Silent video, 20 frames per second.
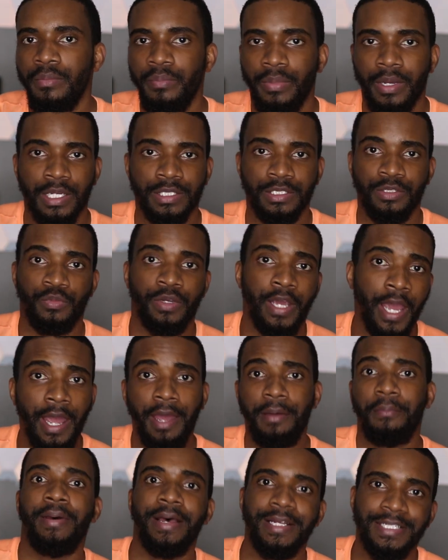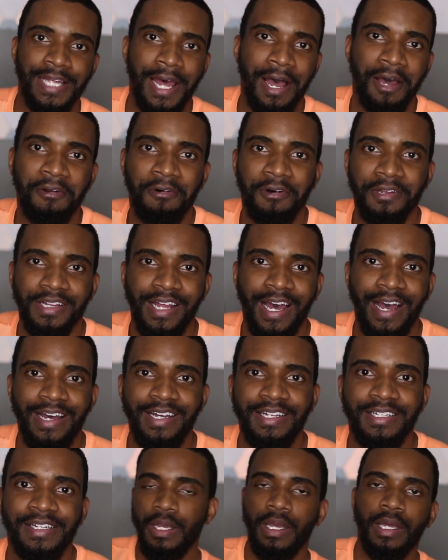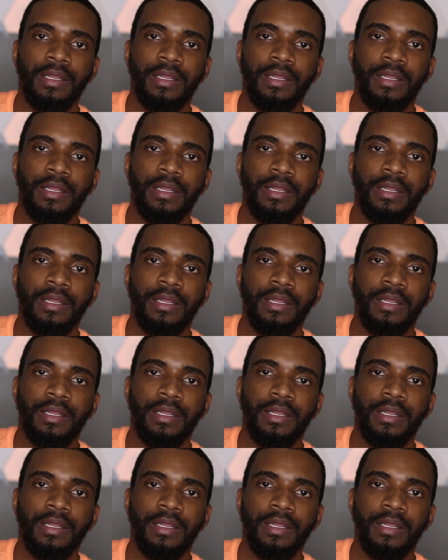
because you can't miss out on that.